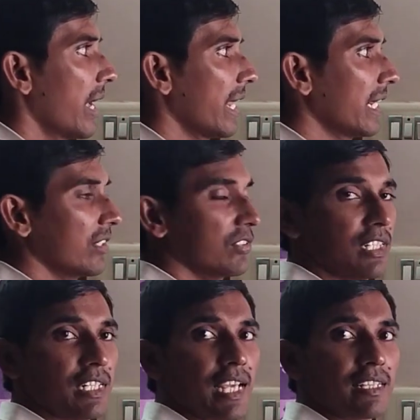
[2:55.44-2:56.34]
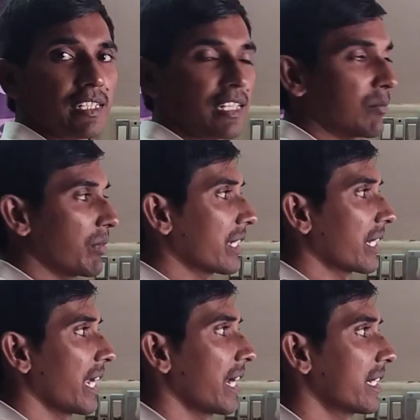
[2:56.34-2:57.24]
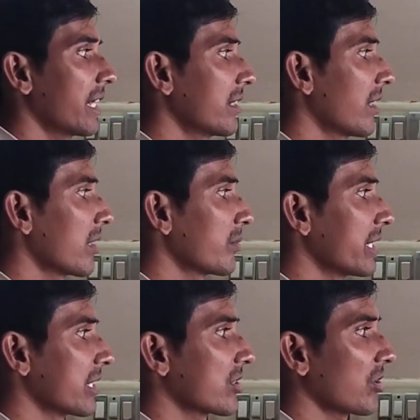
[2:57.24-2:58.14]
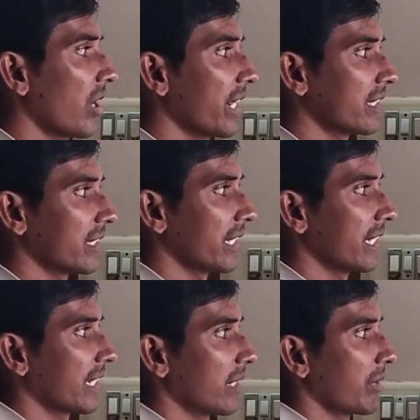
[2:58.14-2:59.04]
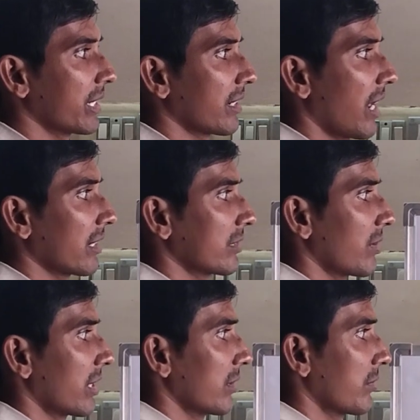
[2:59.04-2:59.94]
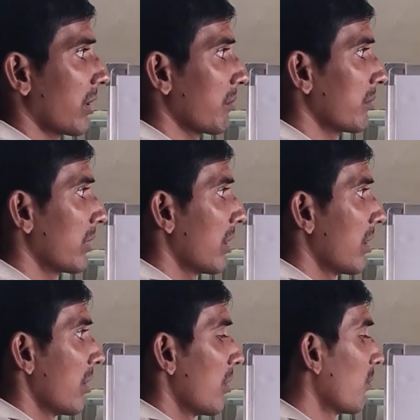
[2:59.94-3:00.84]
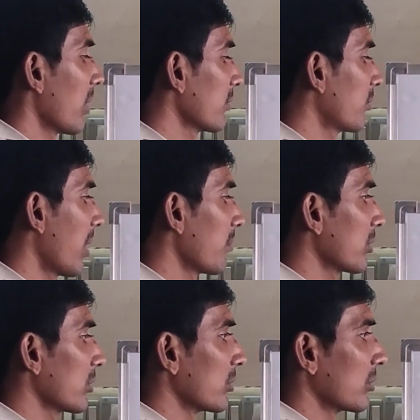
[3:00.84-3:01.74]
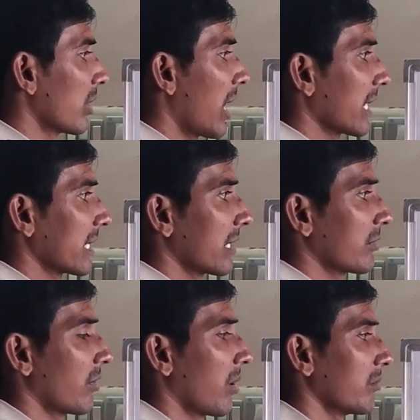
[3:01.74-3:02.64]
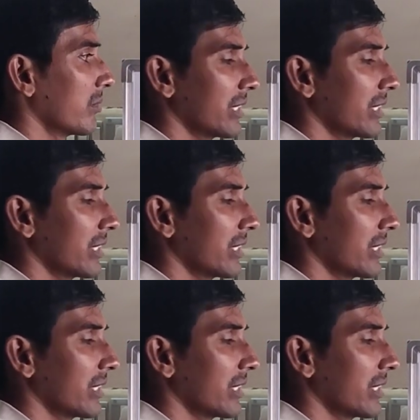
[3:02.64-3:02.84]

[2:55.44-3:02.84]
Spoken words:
Energy neither can be created nor be destroyed. It can be transferred from one form to another form.